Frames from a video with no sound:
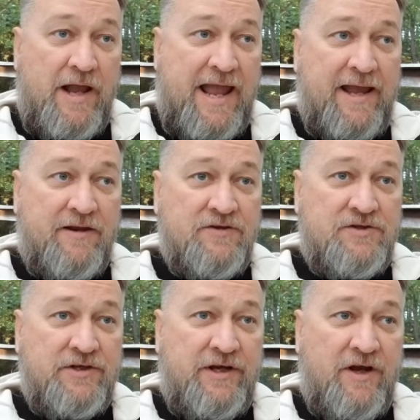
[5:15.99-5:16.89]

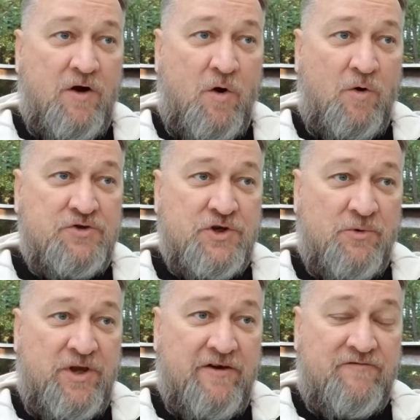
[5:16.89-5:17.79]
and also
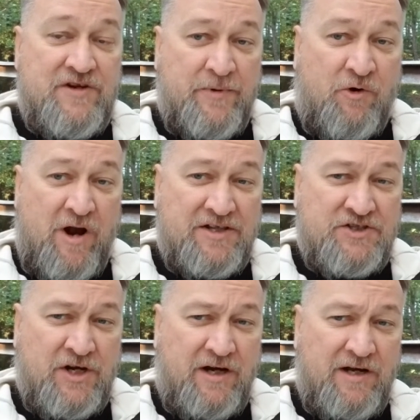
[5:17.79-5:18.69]
give
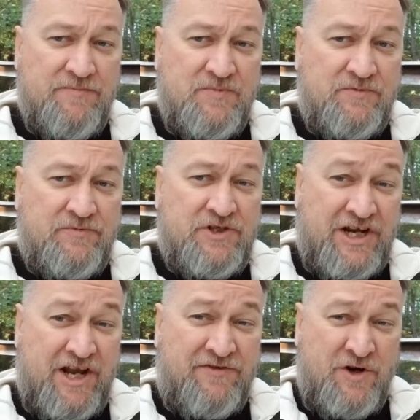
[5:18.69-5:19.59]
Democrats time to
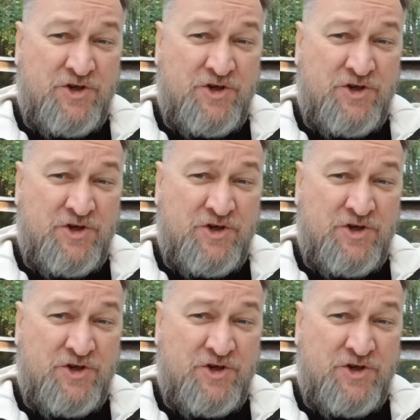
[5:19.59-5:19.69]
get their